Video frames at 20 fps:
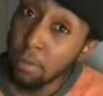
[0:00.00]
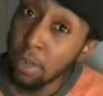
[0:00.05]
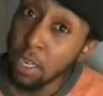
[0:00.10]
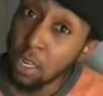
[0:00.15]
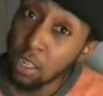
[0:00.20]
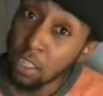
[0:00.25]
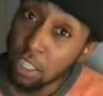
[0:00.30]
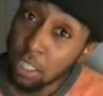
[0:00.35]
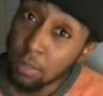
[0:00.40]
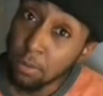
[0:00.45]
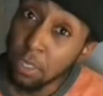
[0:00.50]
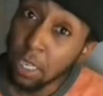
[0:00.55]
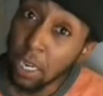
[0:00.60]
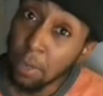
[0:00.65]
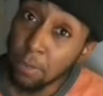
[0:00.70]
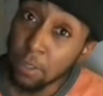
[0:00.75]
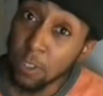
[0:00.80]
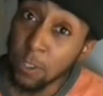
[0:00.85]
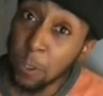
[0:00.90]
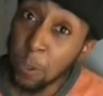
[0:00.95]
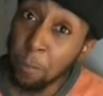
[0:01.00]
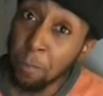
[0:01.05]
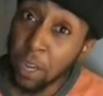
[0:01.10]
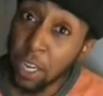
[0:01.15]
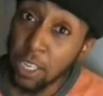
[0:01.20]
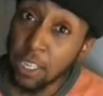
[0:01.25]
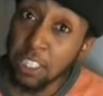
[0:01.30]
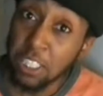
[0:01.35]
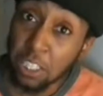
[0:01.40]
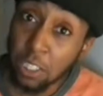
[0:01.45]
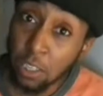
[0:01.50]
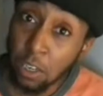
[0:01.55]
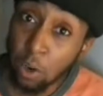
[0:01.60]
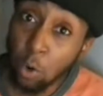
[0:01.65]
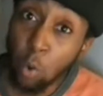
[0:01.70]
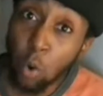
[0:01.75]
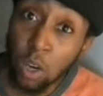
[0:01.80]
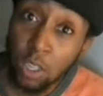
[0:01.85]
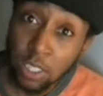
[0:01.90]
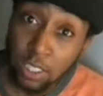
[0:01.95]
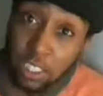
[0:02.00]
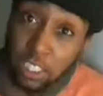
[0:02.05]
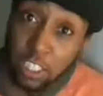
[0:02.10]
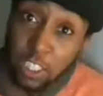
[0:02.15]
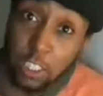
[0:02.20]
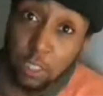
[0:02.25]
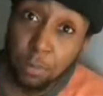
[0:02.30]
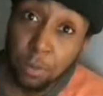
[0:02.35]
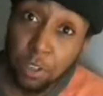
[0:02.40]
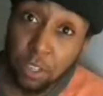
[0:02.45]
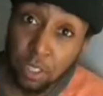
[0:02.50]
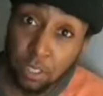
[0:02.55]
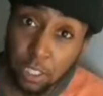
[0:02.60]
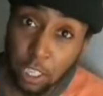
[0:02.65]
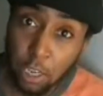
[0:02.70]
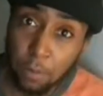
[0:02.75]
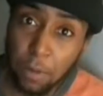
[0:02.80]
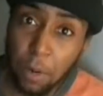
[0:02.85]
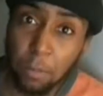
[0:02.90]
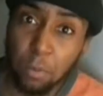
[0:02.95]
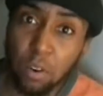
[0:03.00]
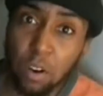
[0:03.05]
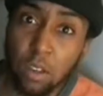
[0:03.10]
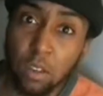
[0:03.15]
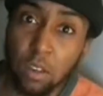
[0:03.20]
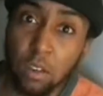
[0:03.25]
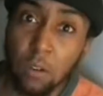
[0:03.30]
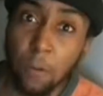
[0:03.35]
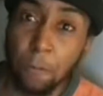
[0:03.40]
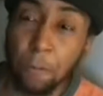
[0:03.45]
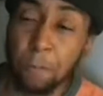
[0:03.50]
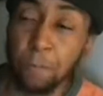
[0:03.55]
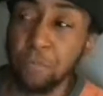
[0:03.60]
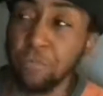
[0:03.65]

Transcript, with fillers: being a cheapskate but still managing a quality experience out of my product.